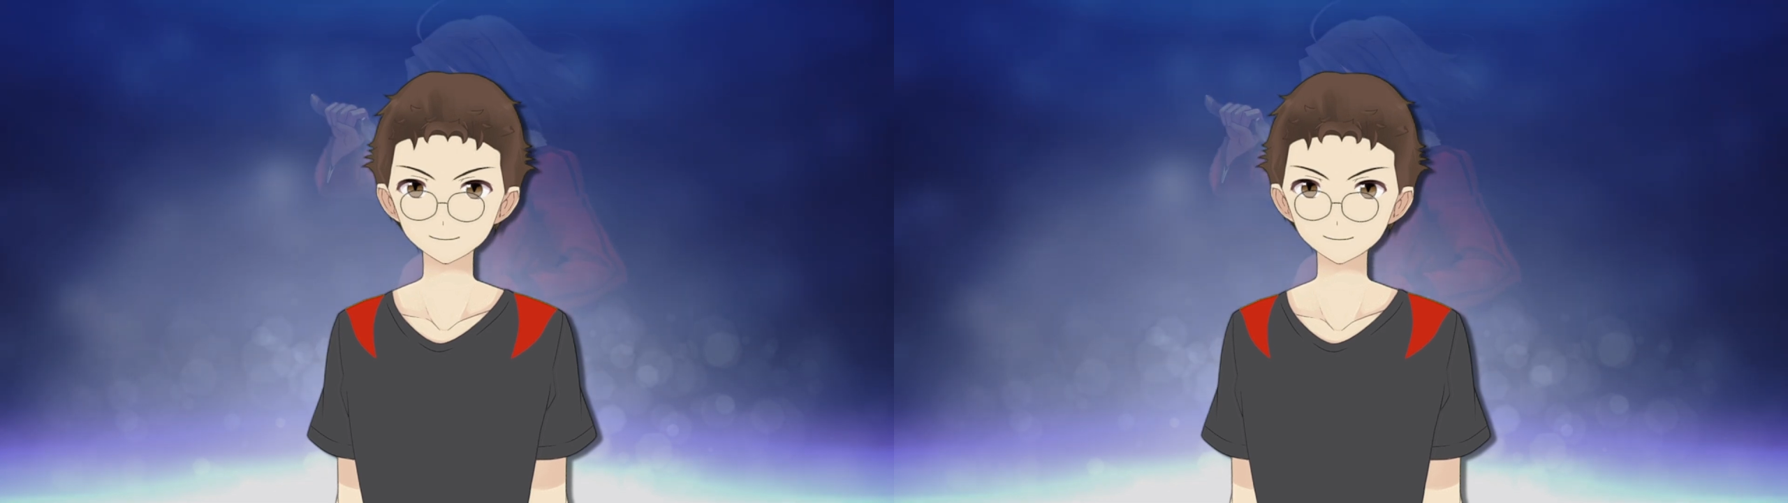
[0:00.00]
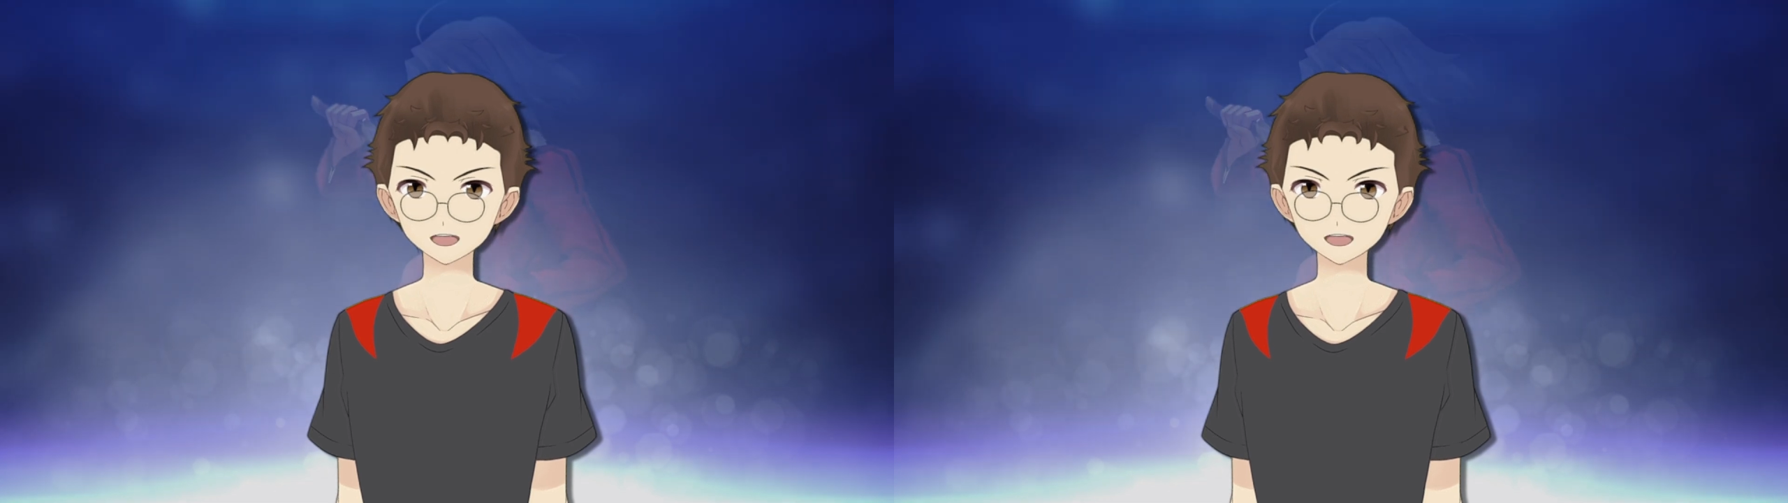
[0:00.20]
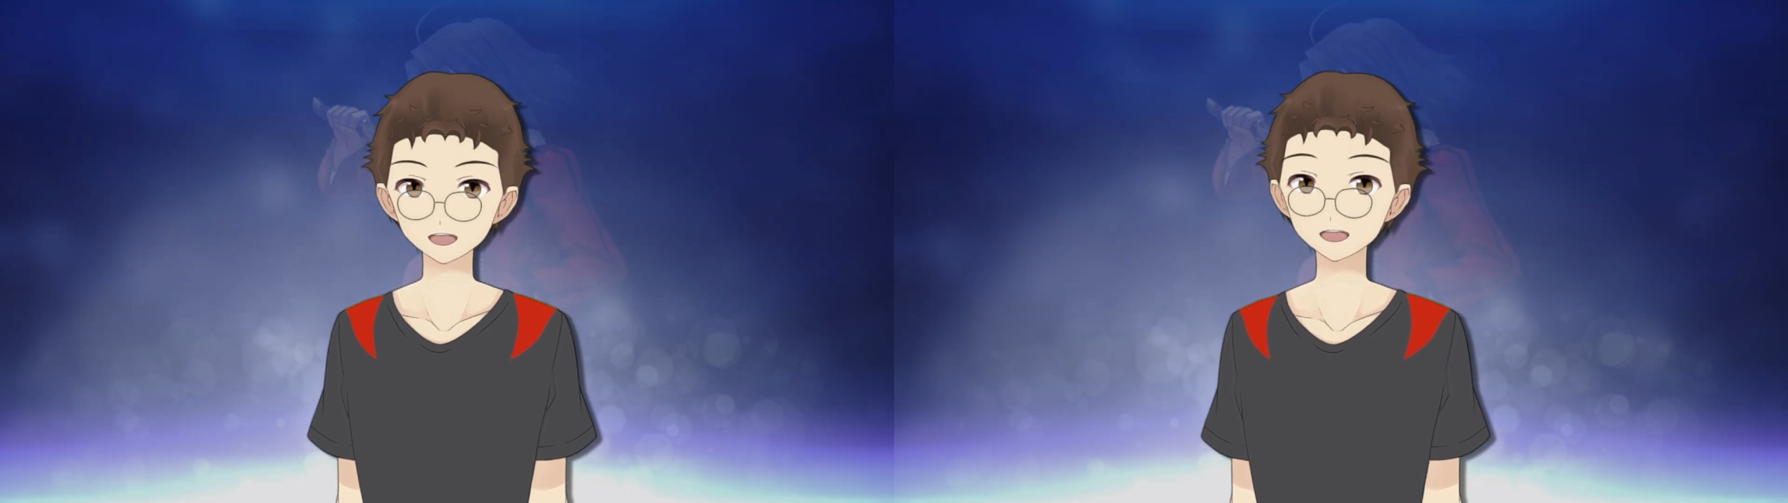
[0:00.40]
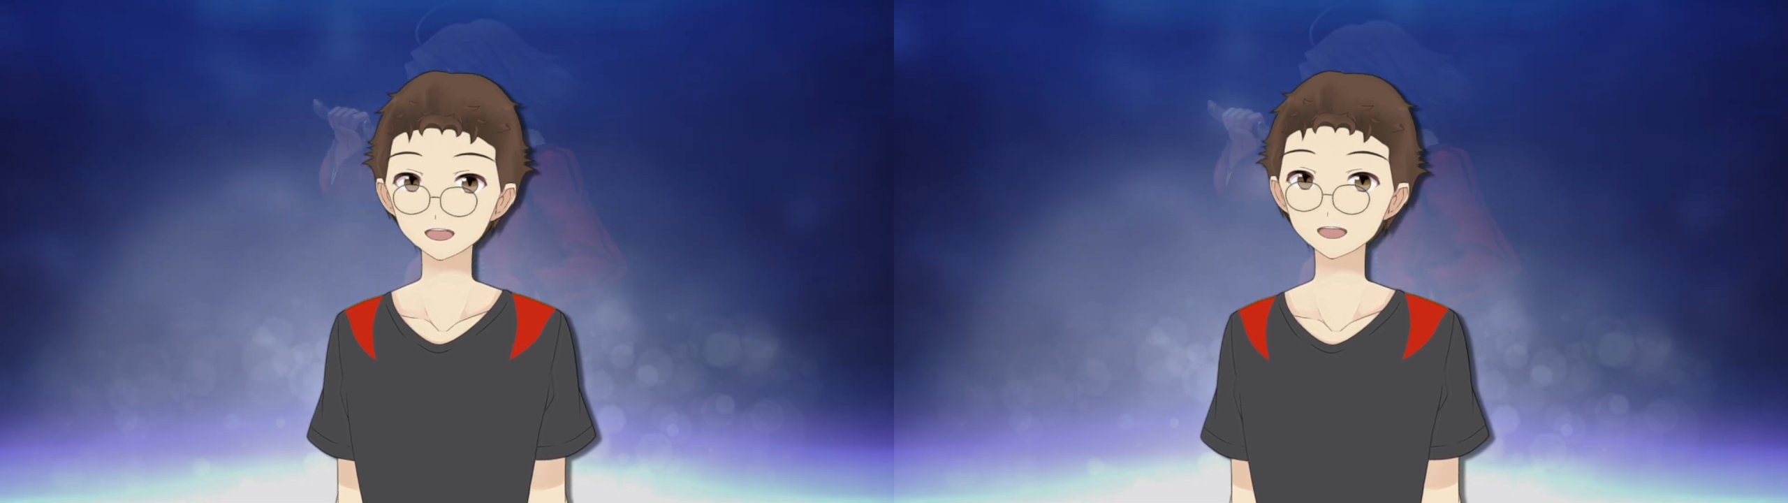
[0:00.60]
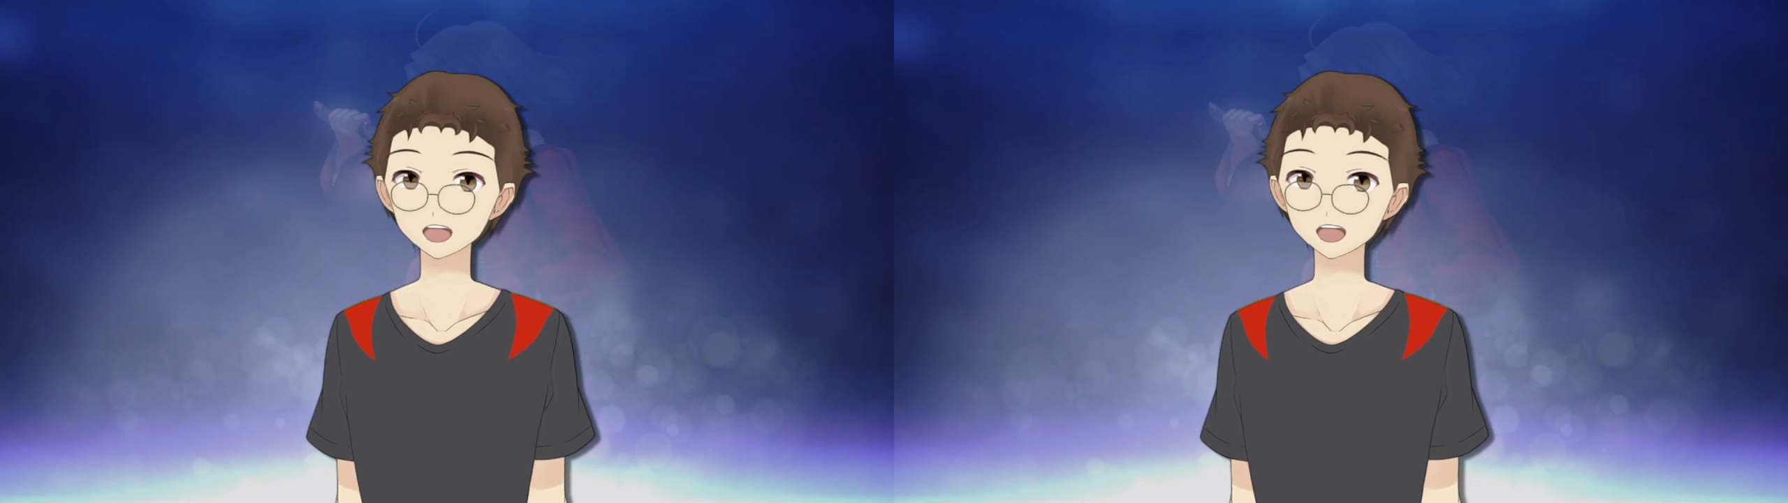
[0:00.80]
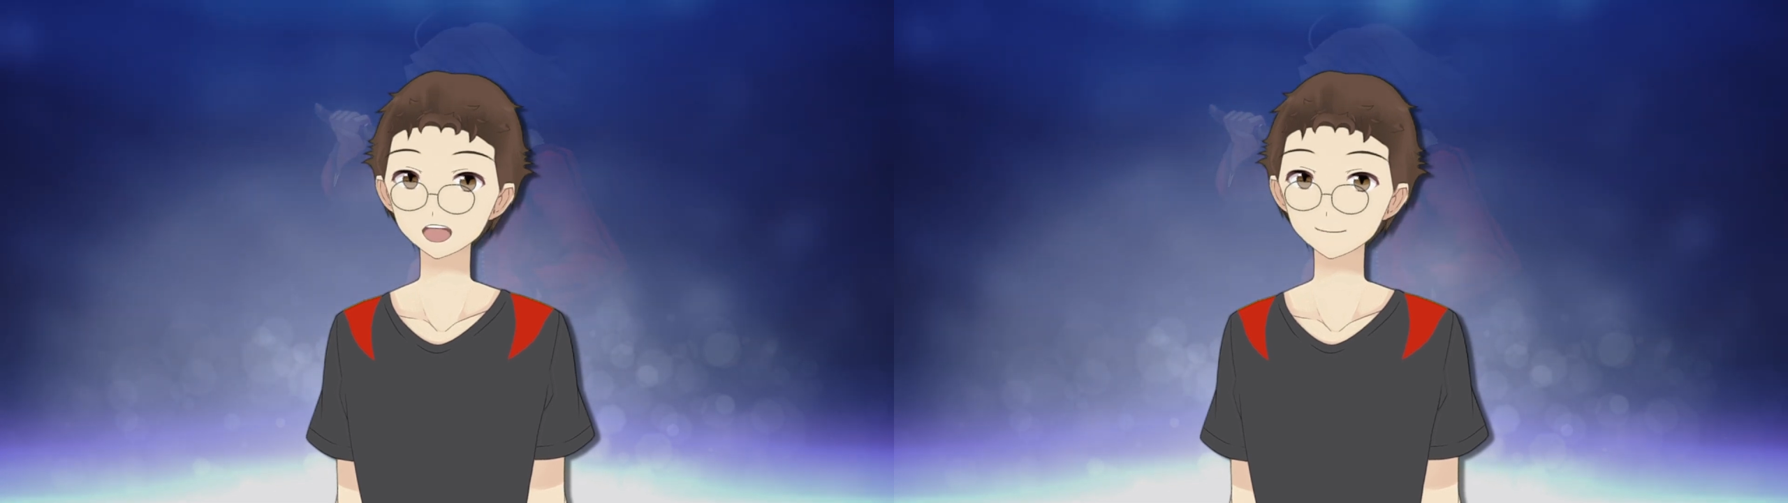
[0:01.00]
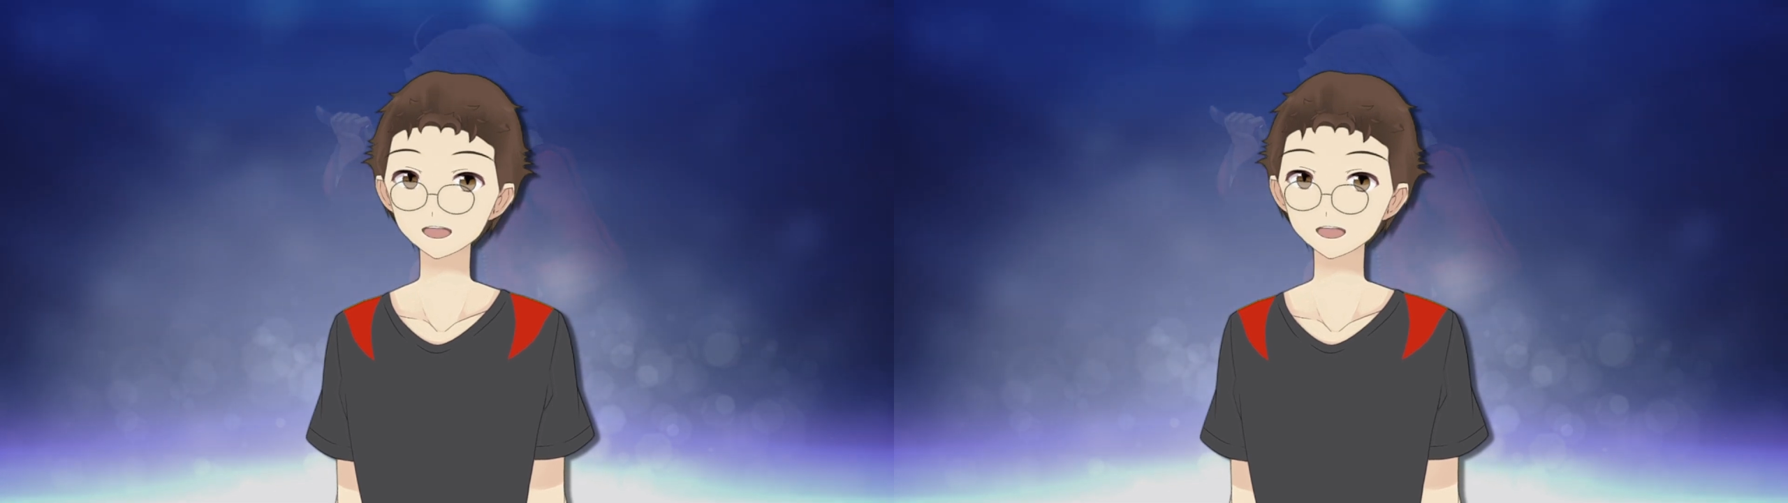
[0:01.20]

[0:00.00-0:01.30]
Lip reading: Spoiler warnings for